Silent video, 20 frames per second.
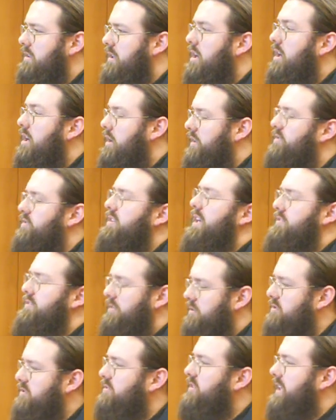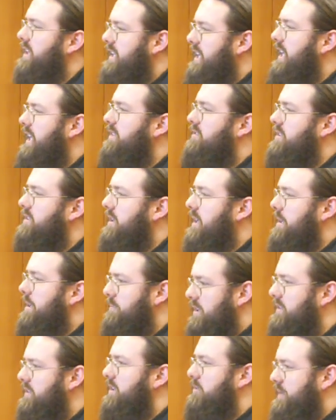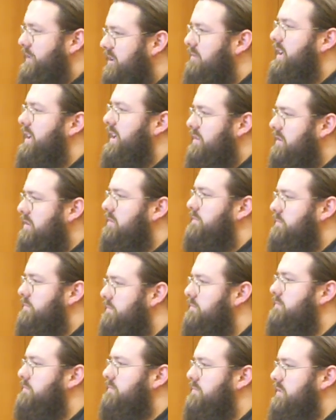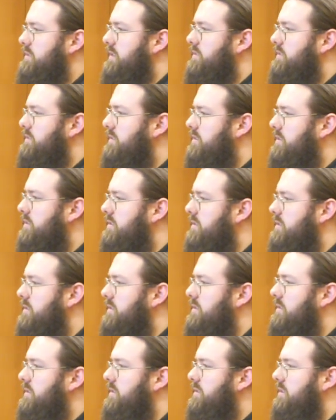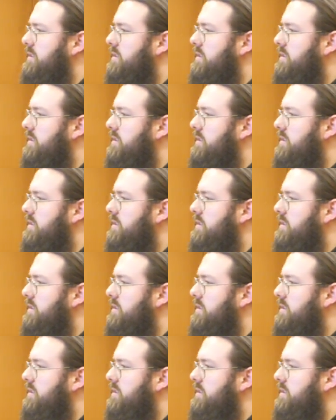I see, I see what you're saying, yes. I, I believe that would be correct. Okay. Second person.